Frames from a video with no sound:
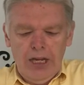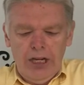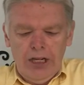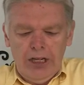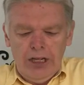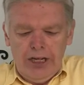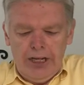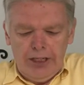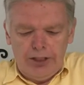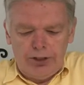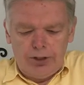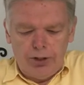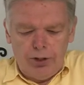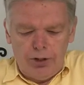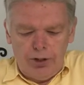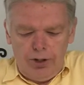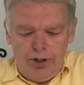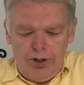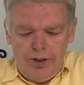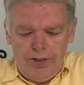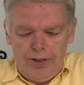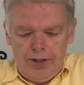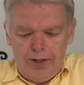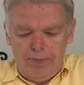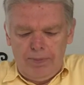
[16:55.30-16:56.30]
He
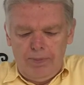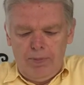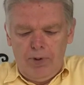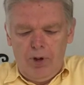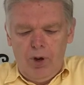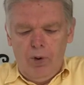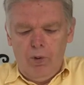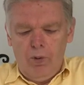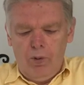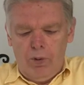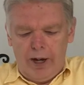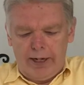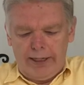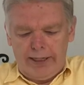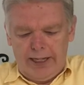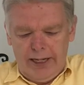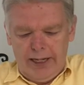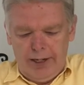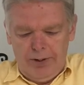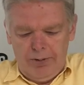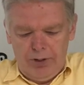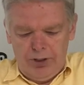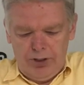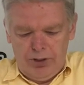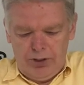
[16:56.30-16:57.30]
told them what he
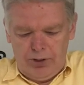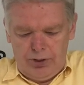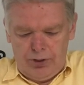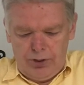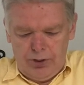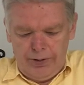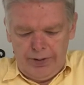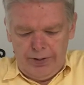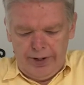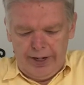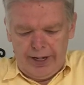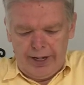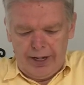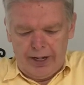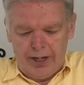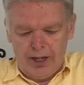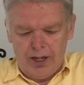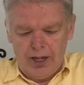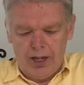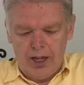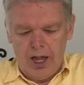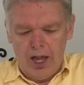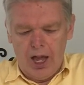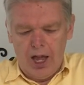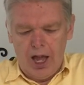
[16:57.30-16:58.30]
was doing.
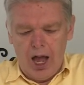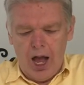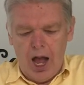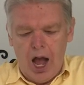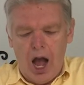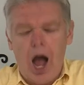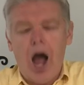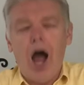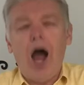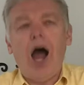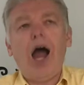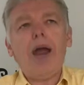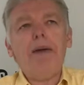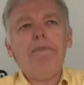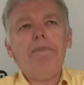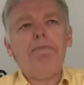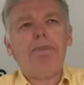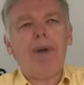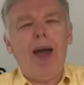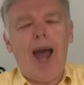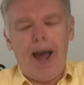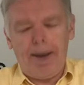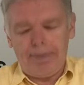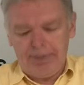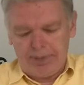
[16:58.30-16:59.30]
I
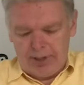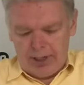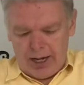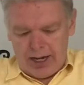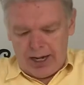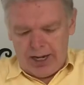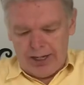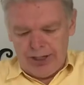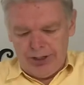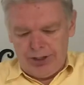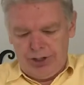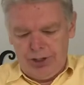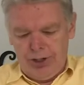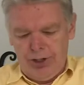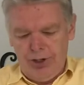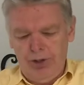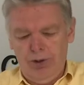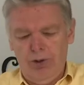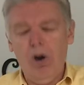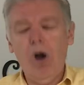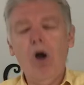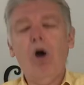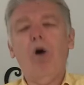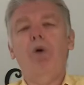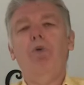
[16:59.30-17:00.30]
baptize
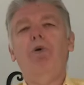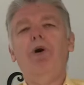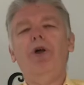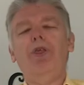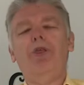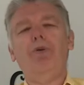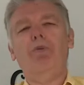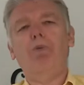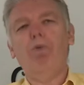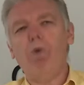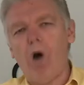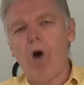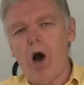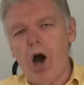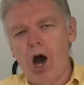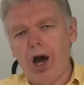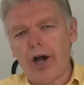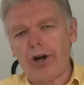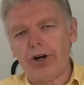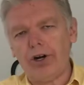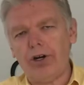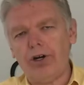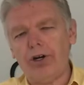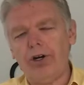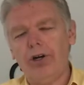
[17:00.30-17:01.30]
you with
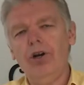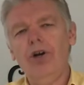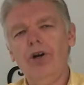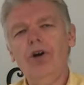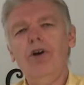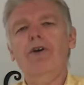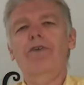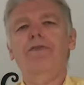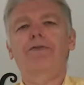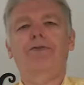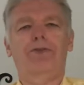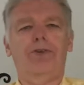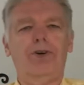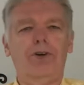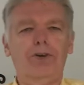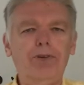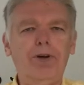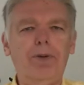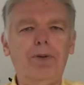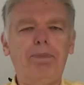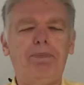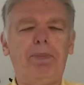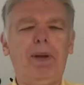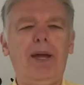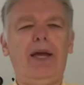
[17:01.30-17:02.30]
water for
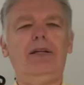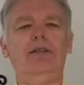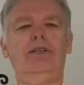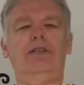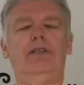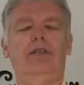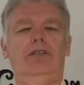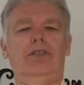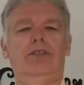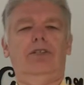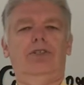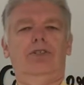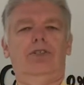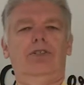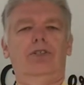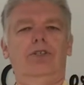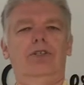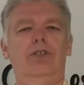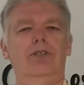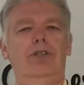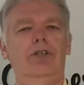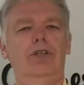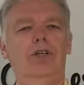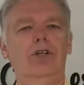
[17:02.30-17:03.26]
repentance.